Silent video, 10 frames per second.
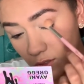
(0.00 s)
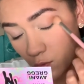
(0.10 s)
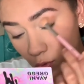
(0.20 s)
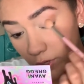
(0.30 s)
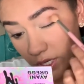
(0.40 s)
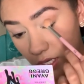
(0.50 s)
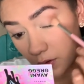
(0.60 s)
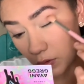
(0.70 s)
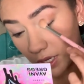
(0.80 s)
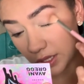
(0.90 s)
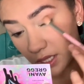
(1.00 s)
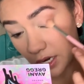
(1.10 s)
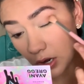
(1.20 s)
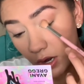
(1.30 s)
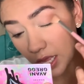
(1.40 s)
work it right
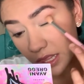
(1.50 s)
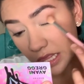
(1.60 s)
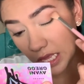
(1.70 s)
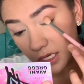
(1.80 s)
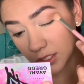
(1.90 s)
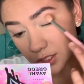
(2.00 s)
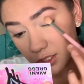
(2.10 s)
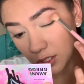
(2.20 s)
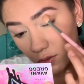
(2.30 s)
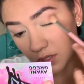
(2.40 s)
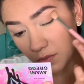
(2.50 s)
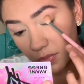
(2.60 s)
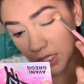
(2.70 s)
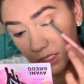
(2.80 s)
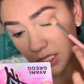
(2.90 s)
there, and then slowly
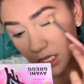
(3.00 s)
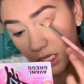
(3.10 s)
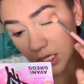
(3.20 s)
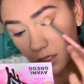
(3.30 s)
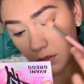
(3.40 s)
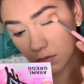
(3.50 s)
blend it in